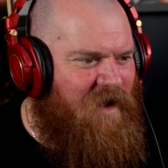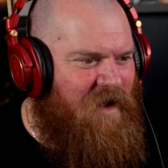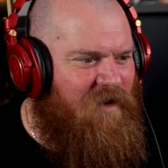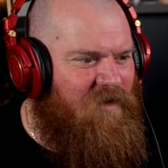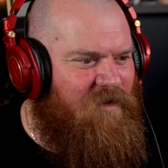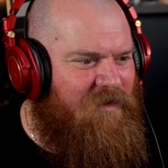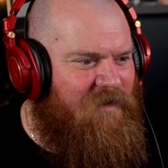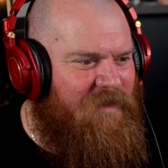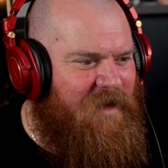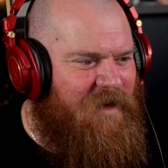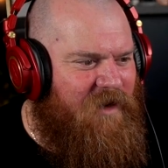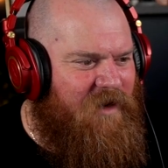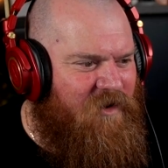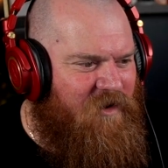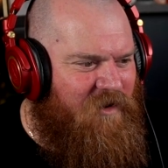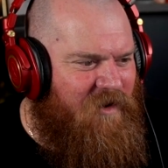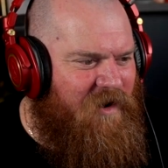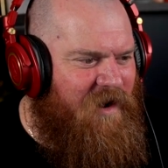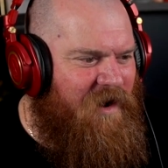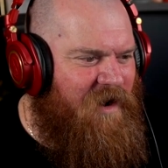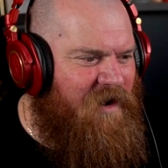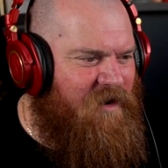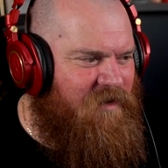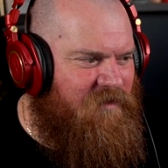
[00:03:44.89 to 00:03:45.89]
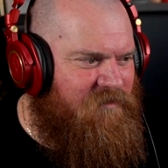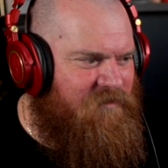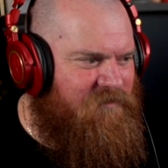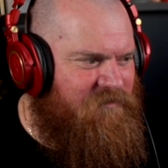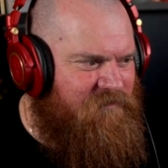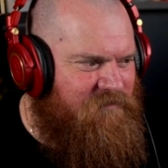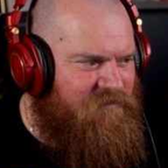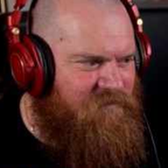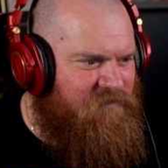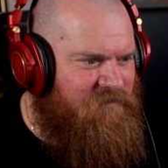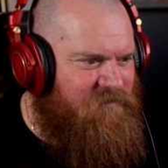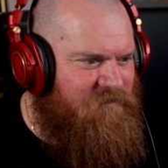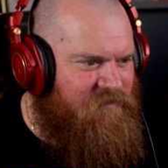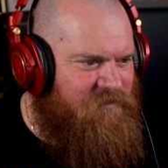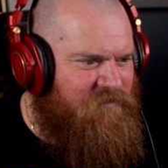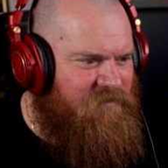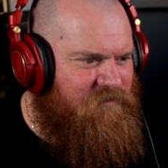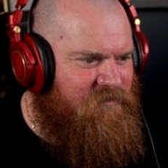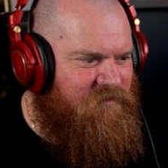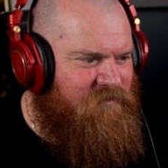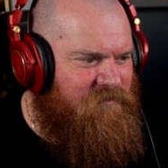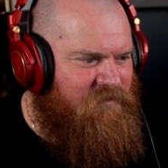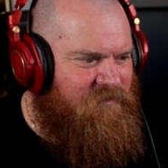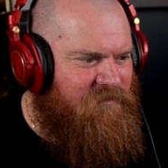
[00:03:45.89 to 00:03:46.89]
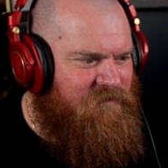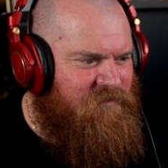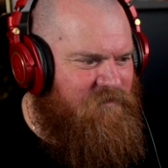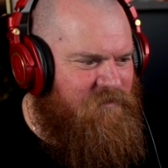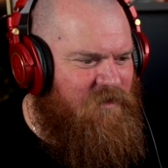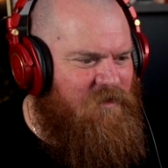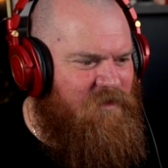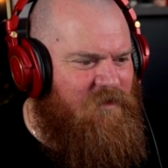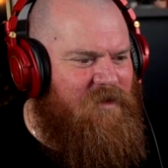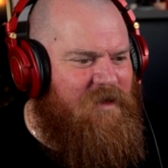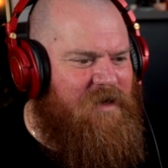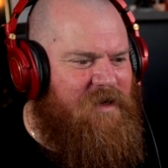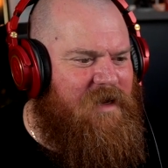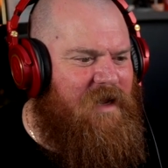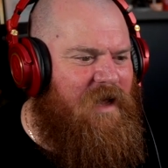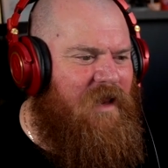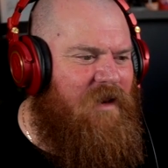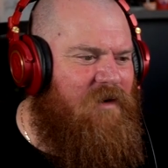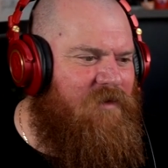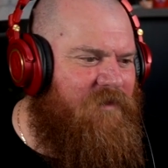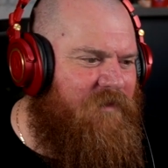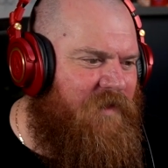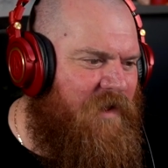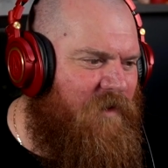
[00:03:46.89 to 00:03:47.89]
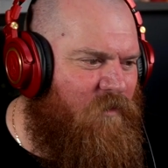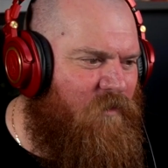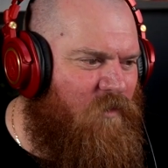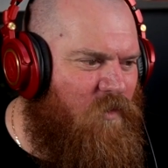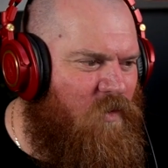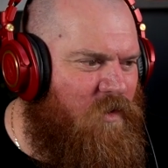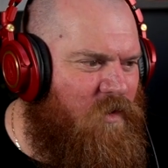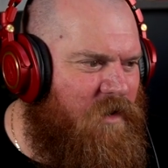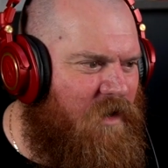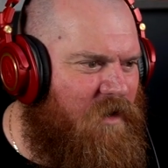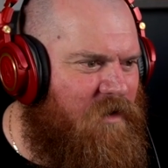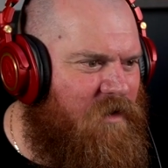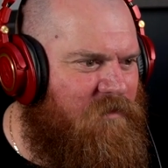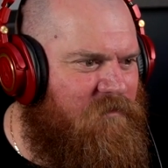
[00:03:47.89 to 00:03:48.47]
look at that crowd. Look at the color of that water.